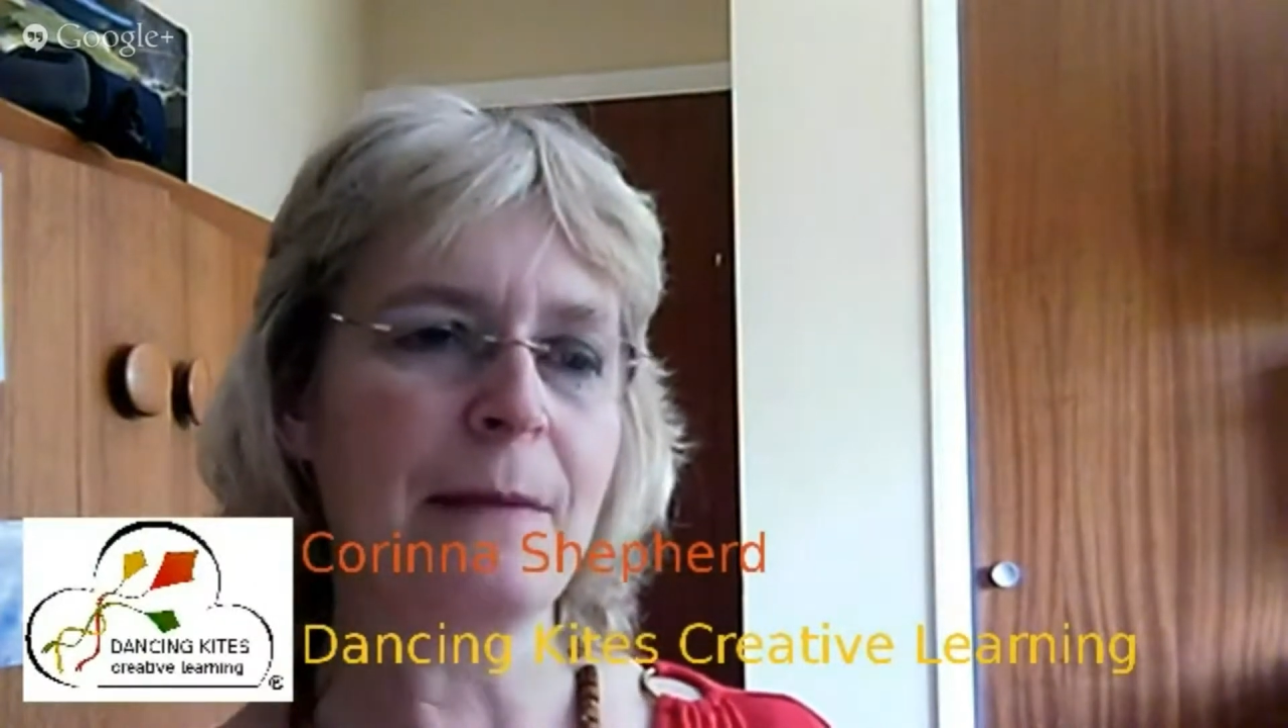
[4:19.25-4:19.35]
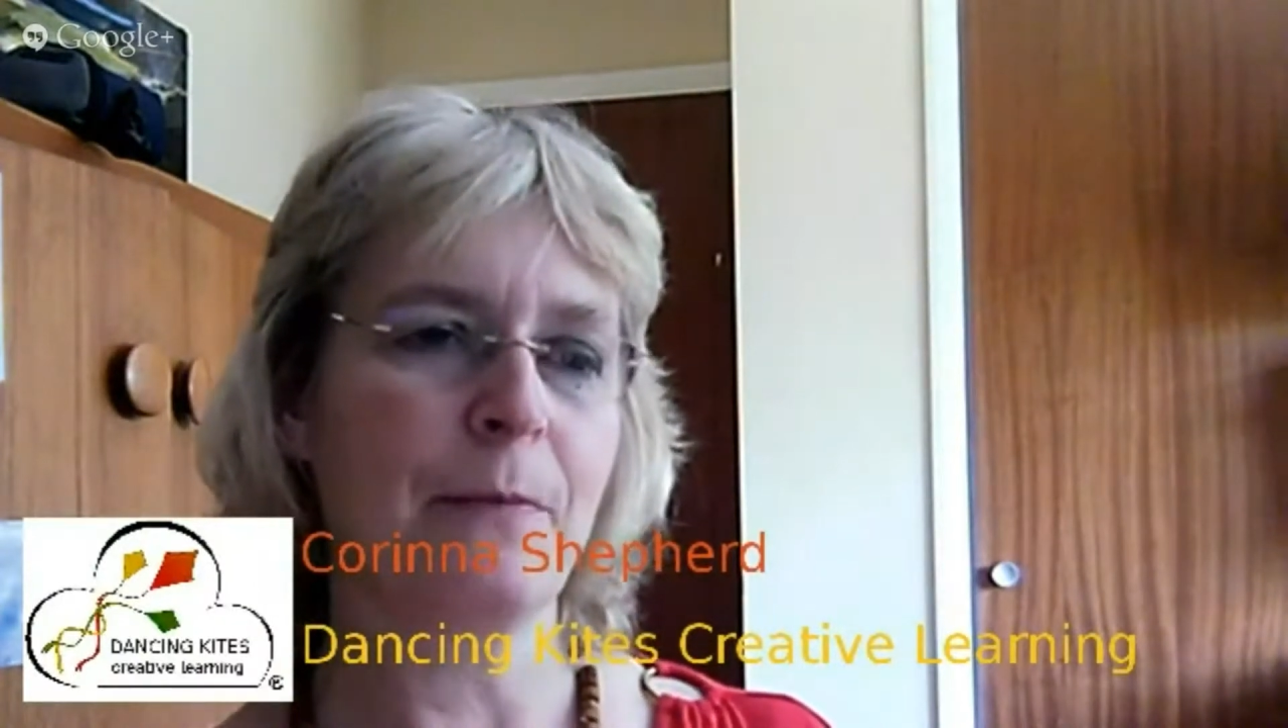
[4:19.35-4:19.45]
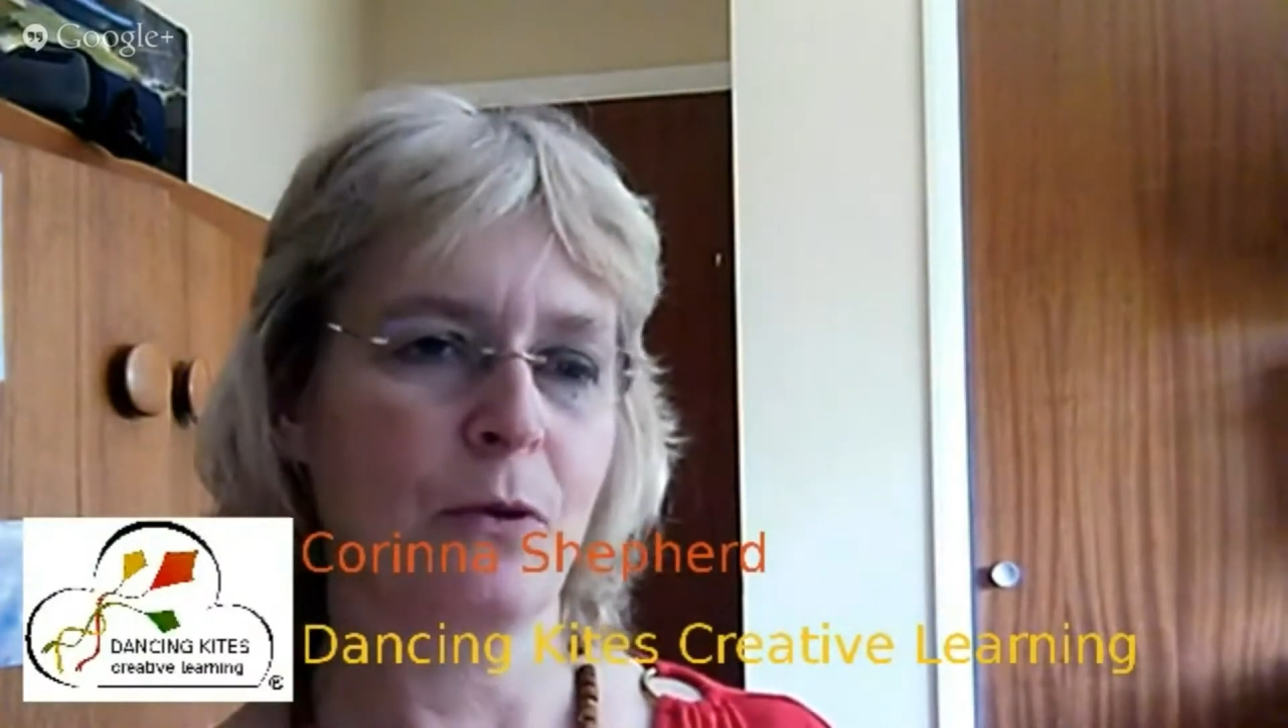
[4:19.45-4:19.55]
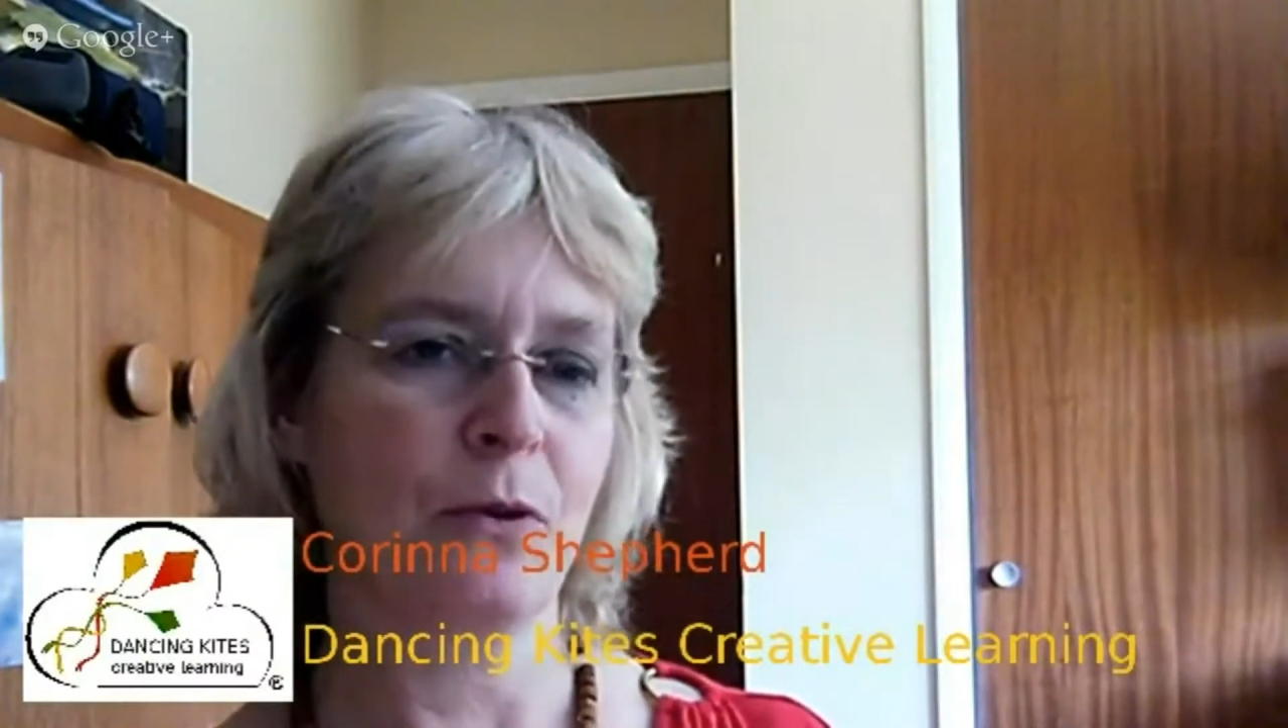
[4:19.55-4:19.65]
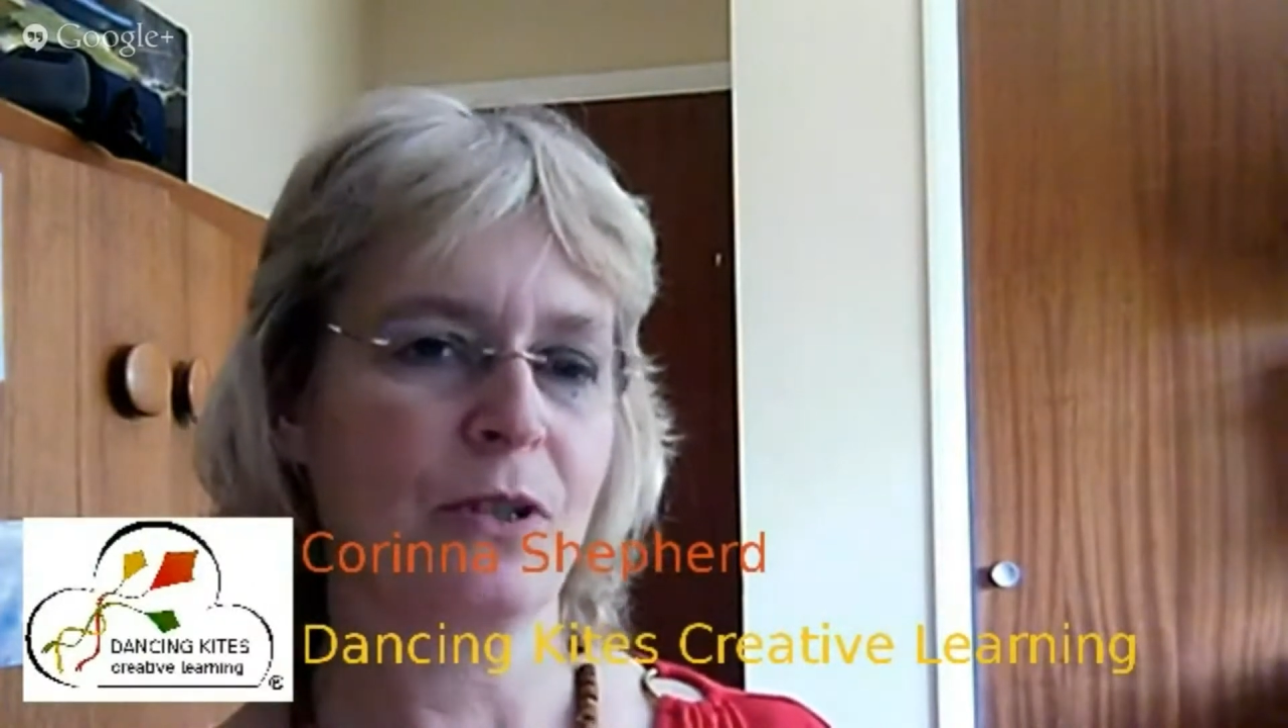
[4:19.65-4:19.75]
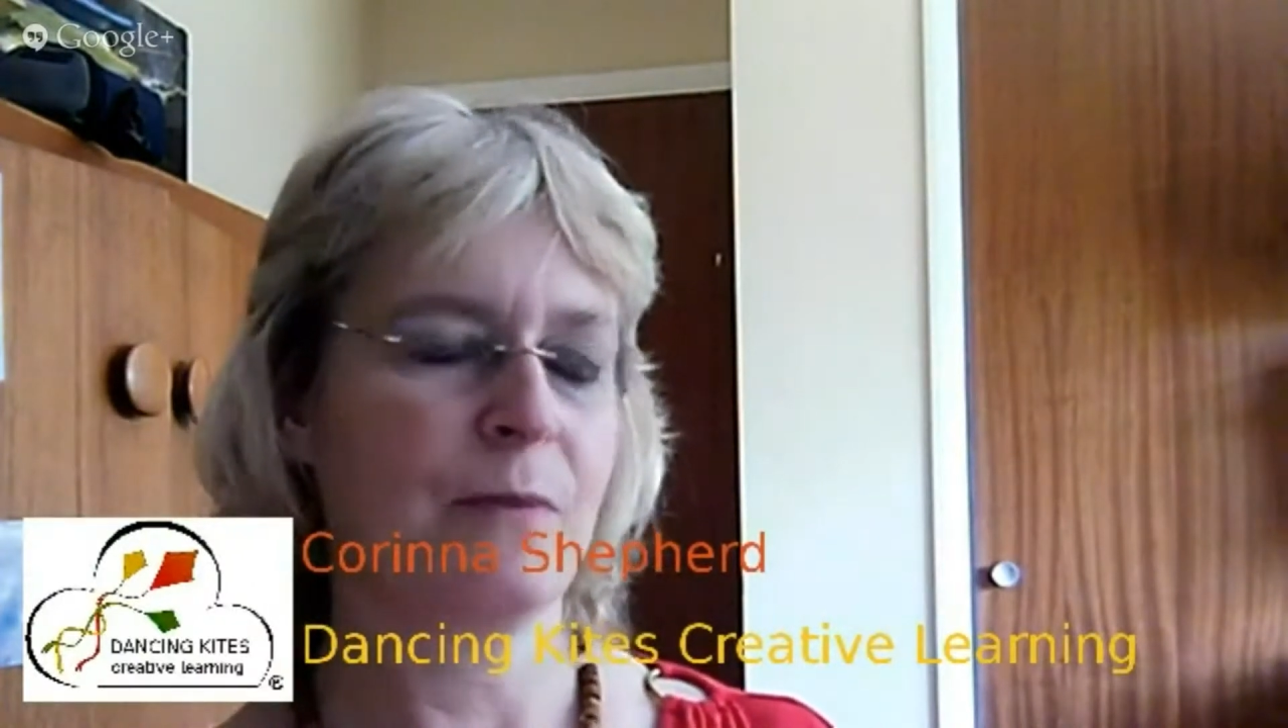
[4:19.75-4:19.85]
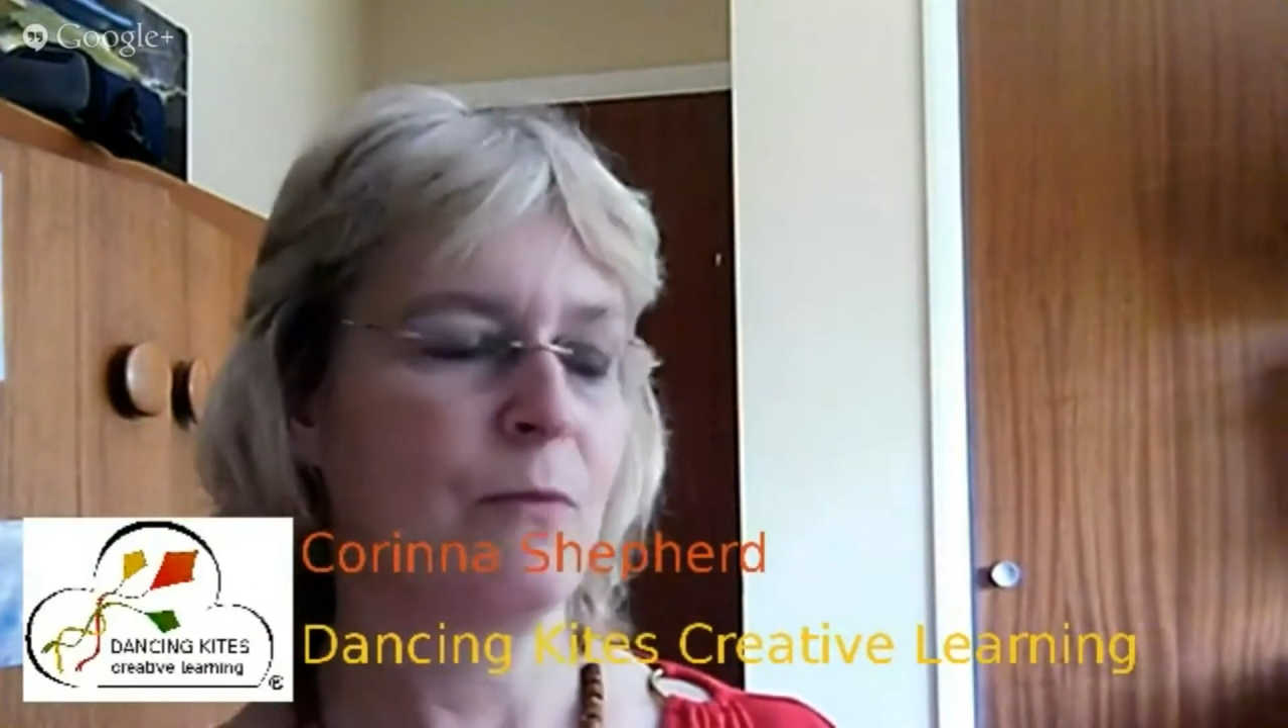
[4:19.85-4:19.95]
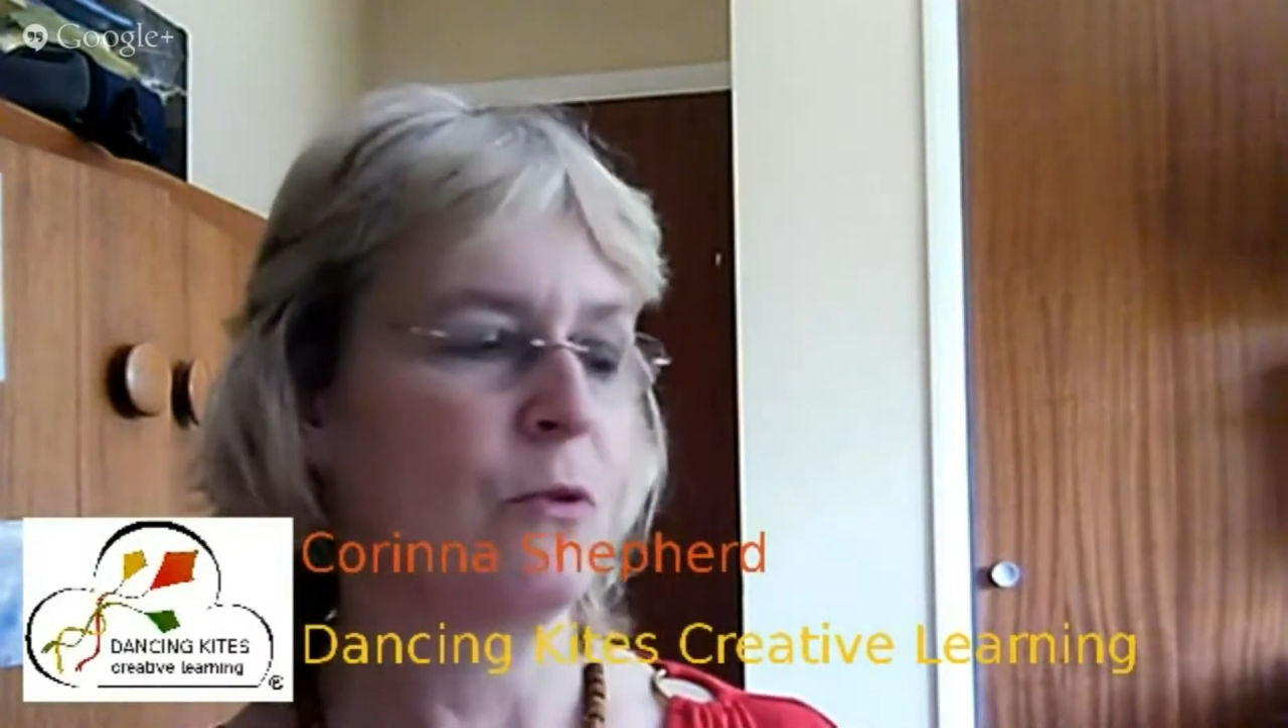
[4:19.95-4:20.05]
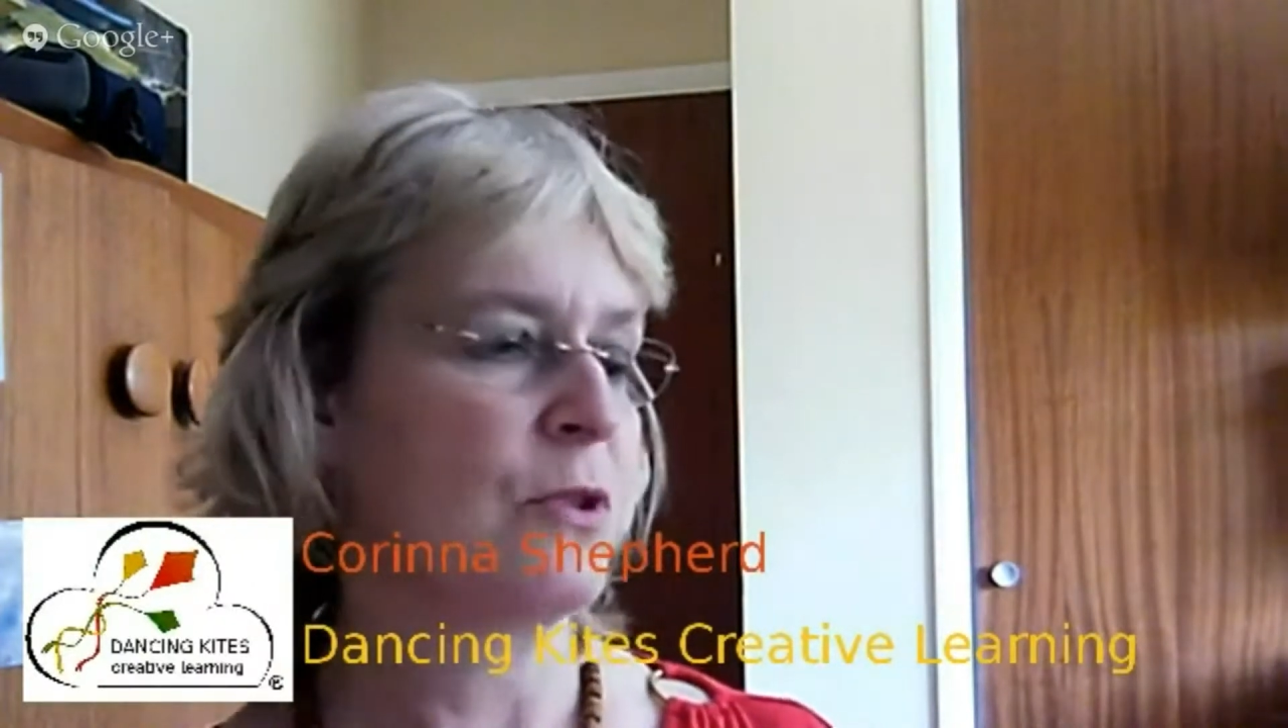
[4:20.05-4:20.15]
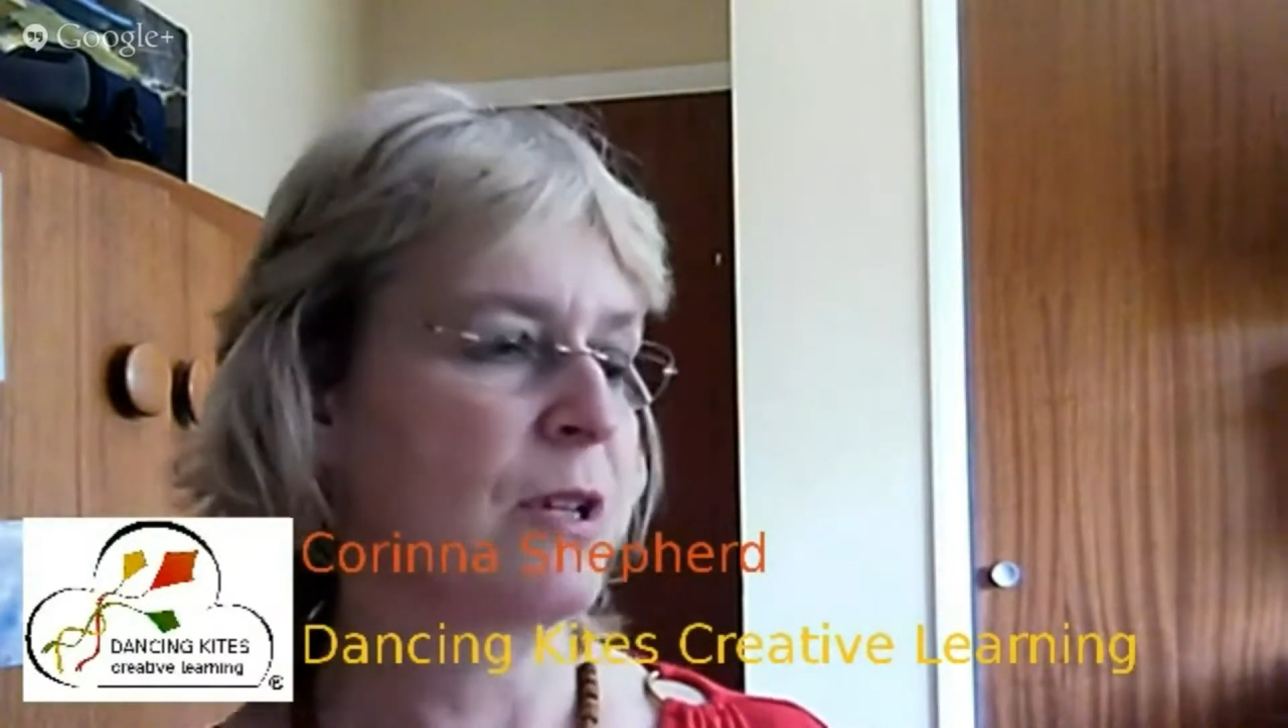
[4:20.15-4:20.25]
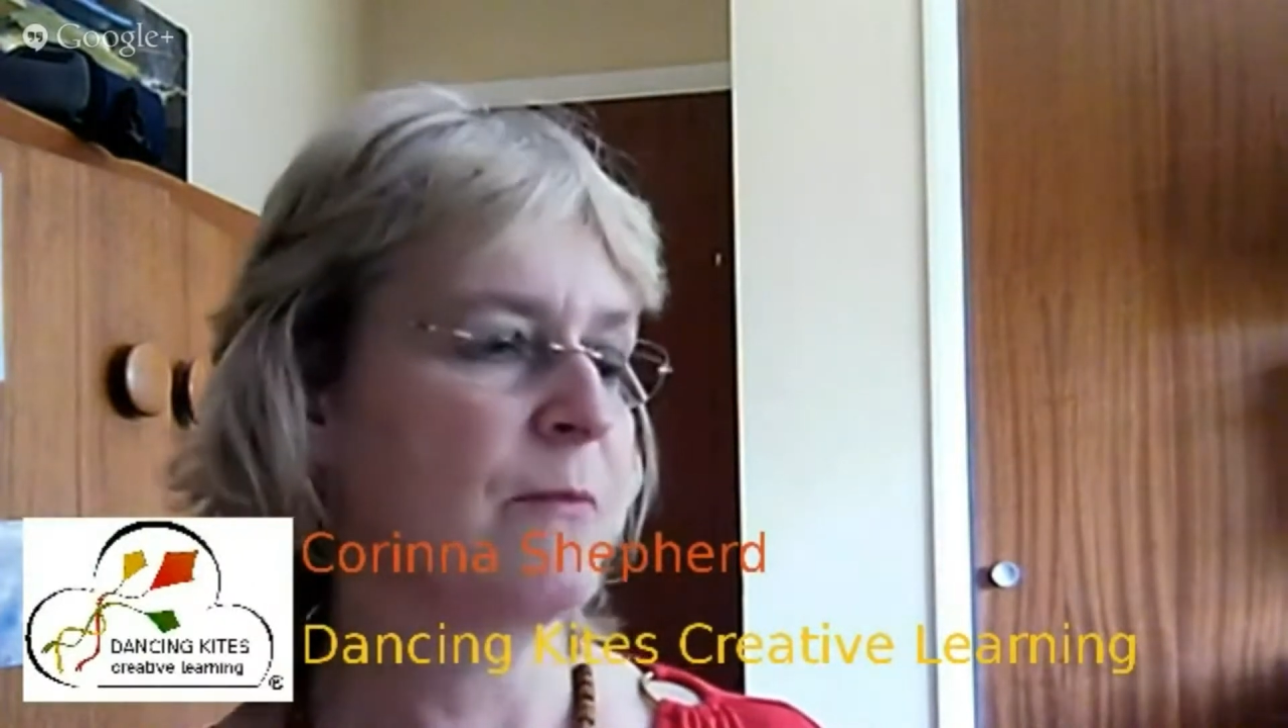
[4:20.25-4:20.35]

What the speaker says: ebooks more,